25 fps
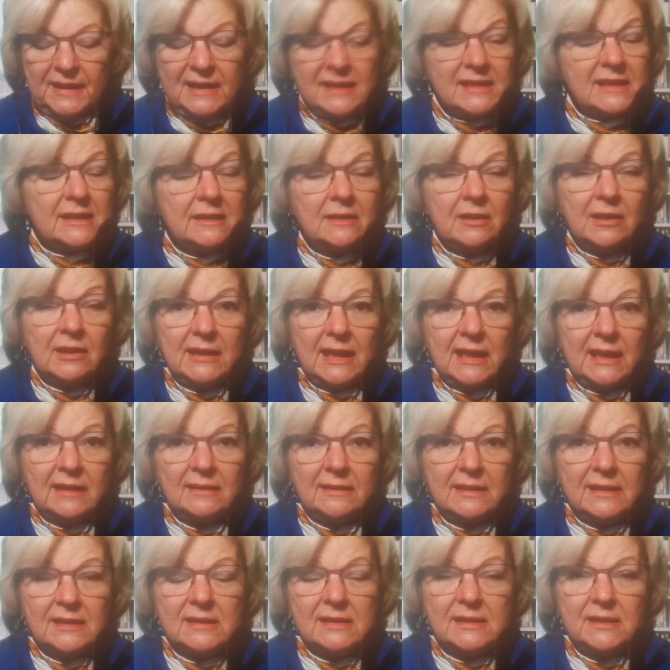isn't on
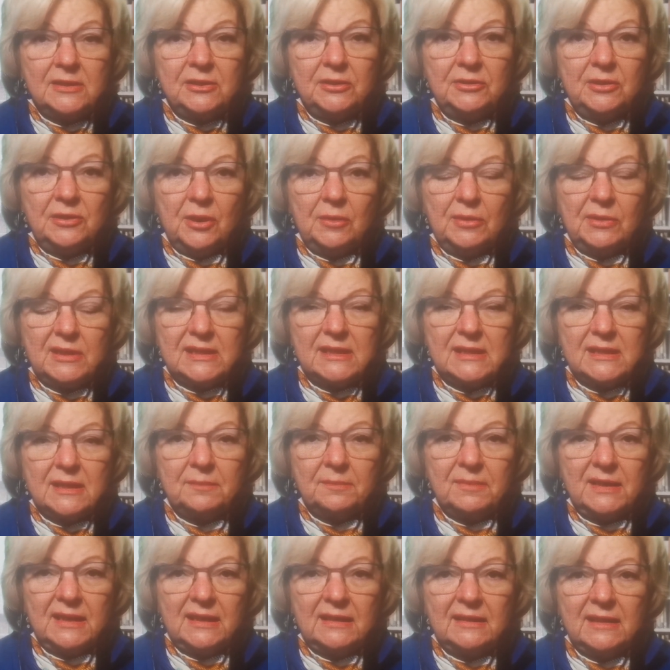that list, then it's
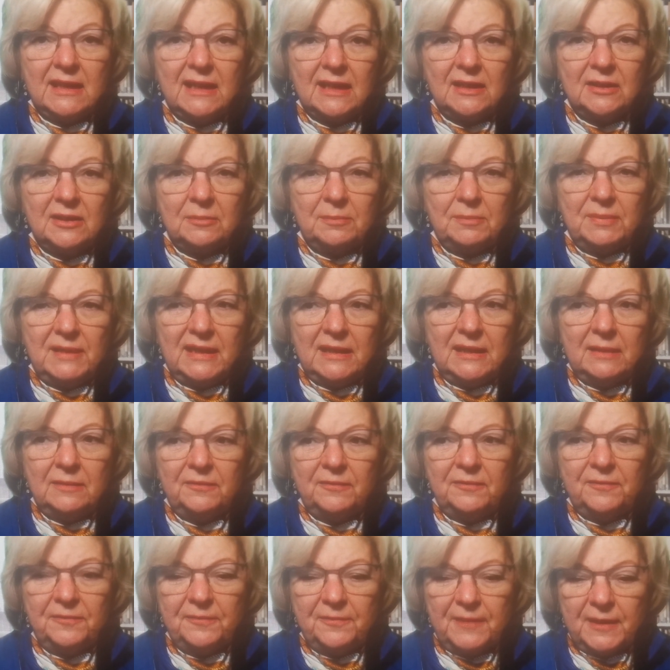something that could
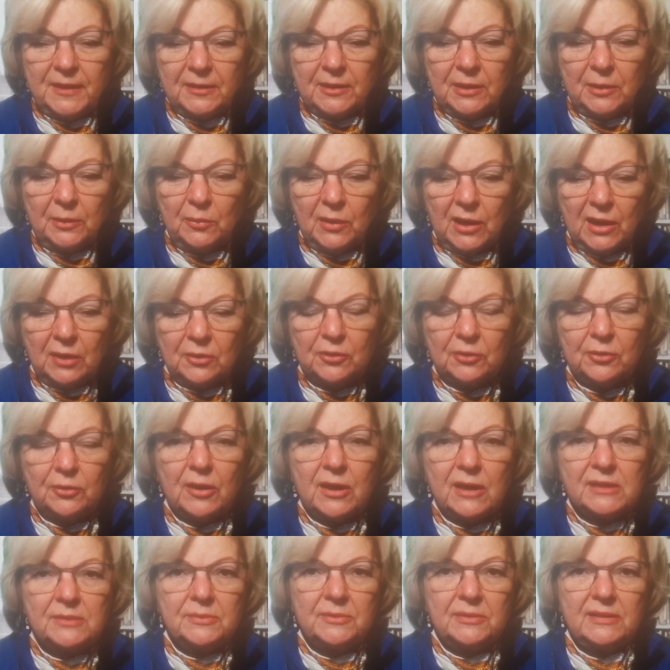be very well
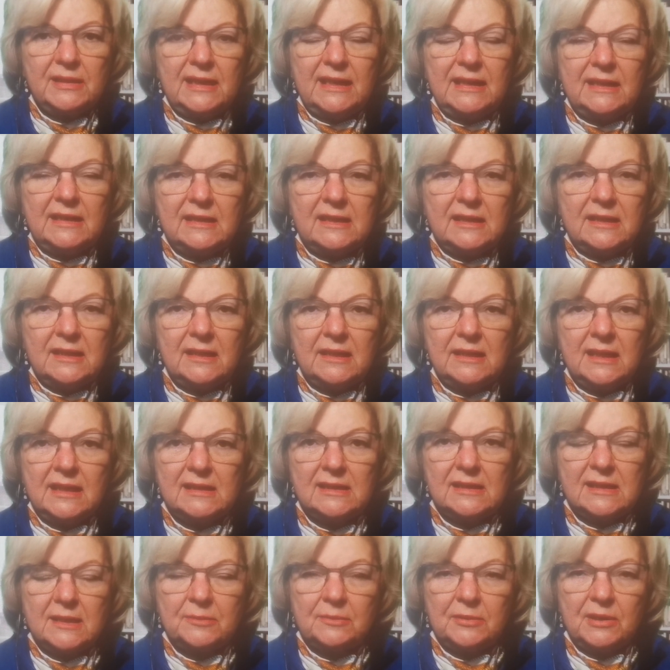cross-related to the
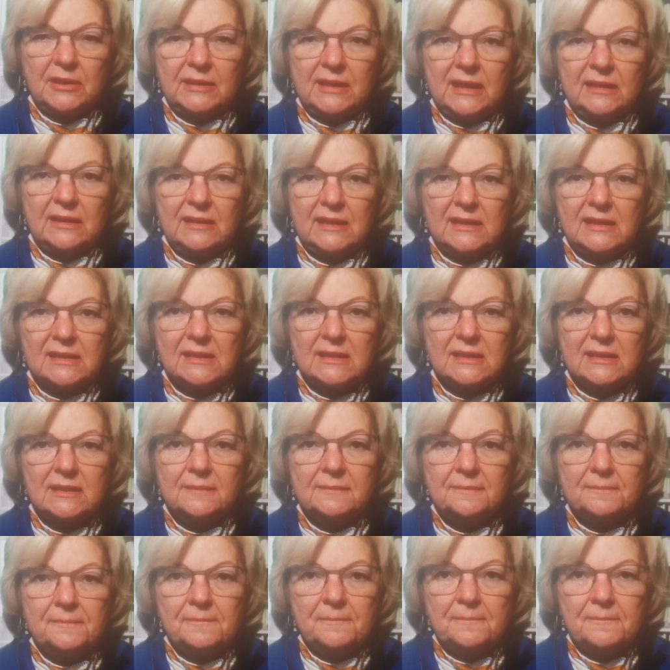things that were on that list.